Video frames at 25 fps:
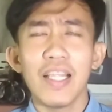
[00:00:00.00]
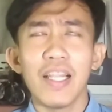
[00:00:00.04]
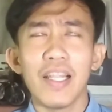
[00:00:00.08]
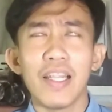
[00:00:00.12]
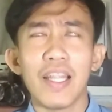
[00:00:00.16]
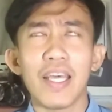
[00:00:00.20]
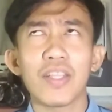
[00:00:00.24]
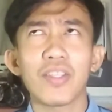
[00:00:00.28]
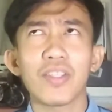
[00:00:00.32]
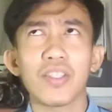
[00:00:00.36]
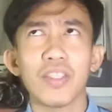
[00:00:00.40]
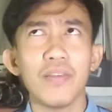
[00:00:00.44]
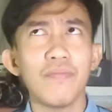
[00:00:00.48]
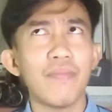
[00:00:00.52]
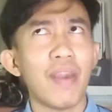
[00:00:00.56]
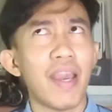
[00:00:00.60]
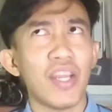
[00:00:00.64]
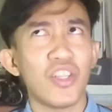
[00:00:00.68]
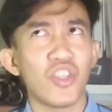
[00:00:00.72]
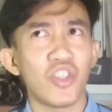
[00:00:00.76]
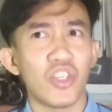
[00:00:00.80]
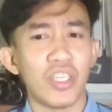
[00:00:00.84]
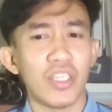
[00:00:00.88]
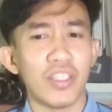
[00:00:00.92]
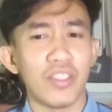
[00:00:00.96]
Let's
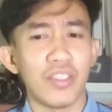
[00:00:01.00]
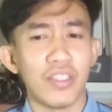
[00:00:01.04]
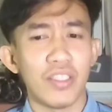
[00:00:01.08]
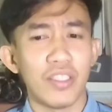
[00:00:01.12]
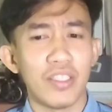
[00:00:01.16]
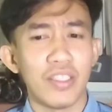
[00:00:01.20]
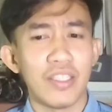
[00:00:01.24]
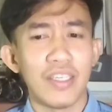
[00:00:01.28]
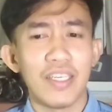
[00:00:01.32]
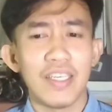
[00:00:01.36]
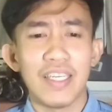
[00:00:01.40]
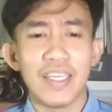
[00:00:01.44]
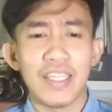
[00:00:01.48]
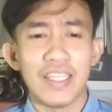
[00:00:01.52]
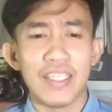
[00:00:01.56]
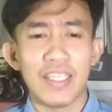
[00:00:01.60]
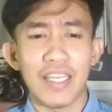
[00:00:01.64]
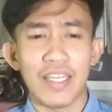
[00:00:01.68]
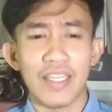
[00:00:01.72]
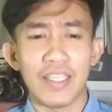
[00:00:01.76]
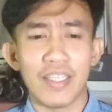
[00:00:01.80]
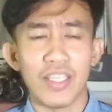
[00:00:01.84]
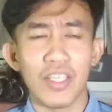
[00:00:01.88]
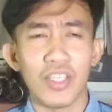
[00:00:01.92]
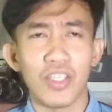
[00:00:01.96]
imagine
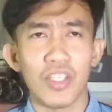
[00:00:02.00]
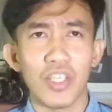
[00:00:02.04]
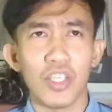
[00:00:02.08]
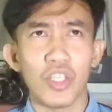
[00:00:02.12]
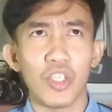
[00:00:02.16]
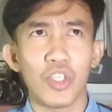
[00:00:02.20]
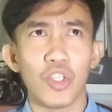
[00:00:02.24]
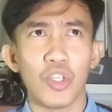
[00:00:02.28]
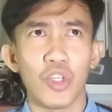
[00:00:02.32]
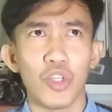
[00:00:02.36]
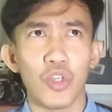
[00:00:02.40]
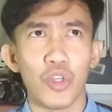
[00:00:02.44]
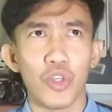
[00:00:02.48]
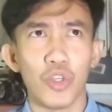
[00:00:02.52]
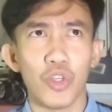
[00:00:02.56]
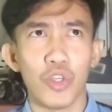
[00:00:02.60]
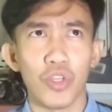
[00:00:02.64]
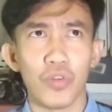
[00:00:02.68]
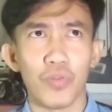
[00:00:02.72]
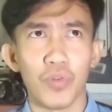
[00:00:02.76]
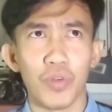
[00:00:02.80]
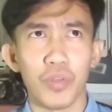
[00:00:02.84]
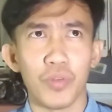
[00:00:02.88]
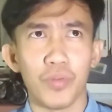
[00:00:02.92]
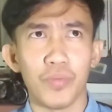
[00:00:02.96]
that this is
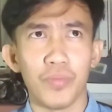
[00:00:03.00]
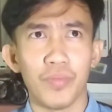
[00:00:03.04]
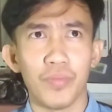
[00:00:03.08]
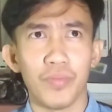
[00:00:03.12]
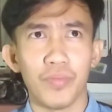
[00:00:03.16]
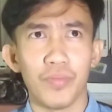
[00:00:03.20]
your room.